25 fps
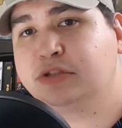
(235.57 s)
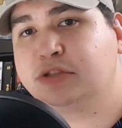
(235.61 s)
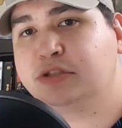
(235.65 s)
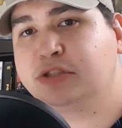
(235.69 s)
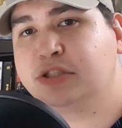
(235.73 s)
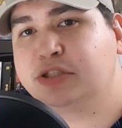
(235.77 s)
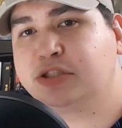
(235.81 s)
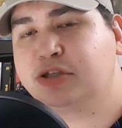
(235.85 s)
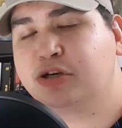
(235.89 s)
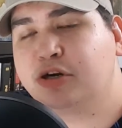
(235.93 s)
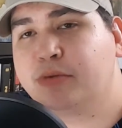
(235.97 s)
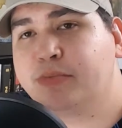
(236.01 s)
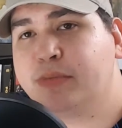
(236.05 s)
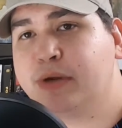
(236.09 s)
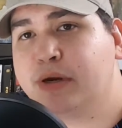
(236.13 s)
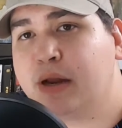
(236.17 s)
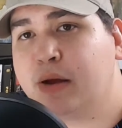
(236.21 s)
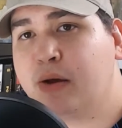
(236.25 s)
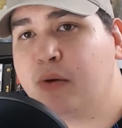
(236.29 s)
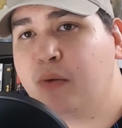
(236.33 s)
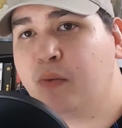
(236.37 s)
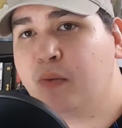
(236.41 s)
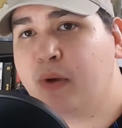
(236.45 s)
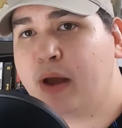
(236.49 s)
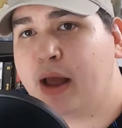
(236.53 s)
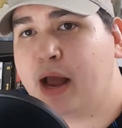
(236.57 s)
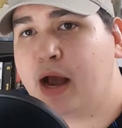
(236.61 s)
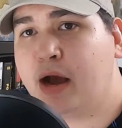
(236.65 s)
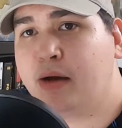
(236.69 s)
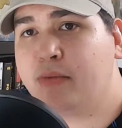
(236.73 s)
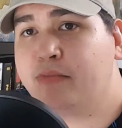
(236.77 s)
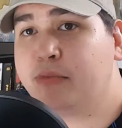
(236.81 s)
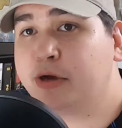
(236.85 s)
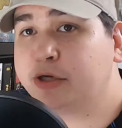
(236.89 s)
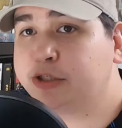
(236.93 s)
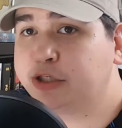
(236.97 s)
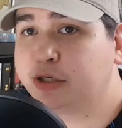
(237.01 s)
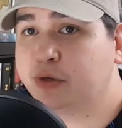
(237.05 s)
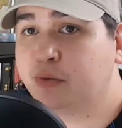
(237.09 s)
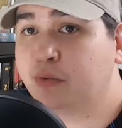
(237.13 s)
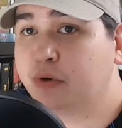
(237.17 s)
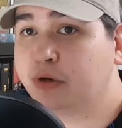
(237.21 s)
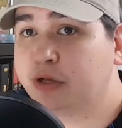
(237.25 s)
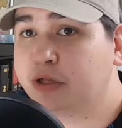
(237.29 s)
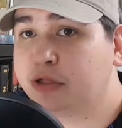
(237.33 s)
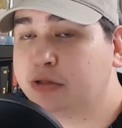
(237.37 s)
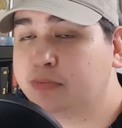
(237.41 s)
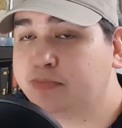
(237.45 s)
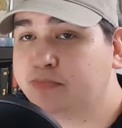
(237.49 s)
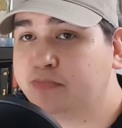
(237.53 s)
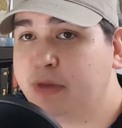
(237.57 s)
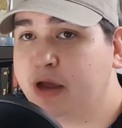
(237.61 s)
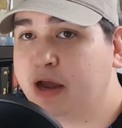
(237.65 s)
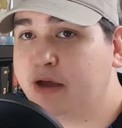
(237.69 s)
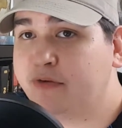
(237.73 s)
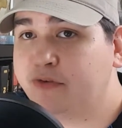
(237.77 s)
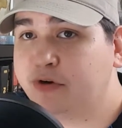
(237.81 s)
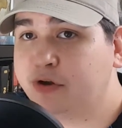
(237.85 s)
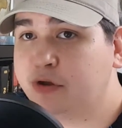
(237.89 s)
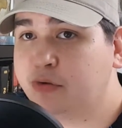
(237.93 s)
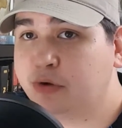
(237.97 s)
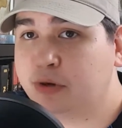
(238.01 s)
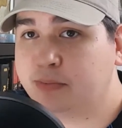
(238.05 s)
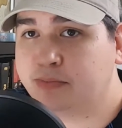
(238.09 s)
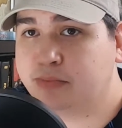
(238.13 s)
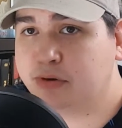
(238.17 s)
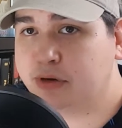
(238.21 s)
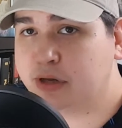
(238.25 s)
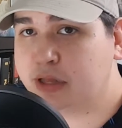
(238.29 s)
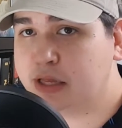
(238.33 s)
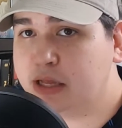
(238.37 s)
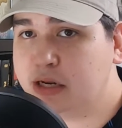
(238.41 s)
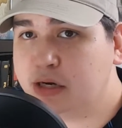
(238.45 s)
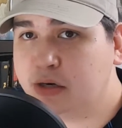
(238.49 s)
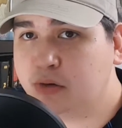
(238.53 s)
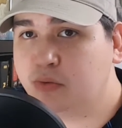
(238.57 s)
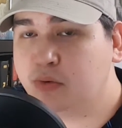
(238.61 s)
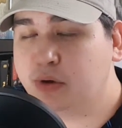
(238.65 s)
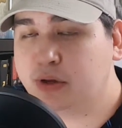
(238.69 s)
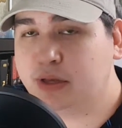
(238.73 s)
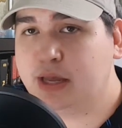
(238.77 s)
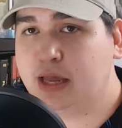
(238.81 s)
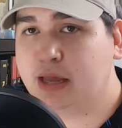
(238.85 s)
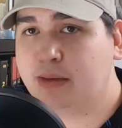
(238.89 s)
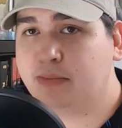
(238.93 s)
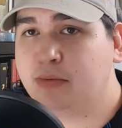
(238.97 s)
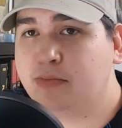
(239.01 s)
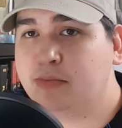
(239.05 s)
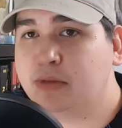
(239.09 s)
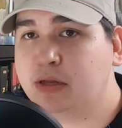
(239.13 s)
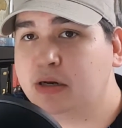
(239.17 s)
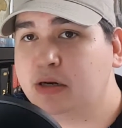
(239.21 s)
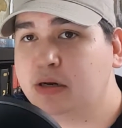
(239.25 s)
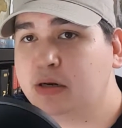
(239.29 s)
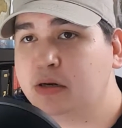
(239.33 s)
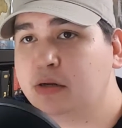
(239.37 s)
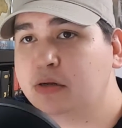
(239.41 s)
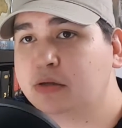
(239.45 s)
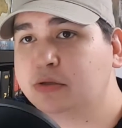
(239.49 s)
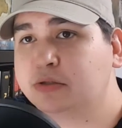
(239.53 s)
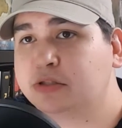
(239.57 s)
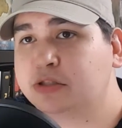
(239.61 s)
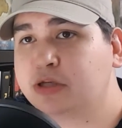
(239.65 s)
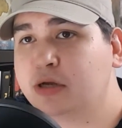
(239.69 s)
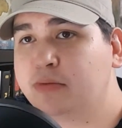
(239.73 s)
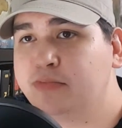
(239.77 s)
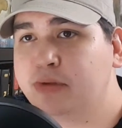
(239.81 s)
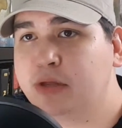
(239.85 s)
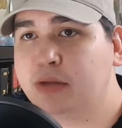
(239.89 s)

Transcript: determine how much you're willing to effort you want to put into a game. I mean, some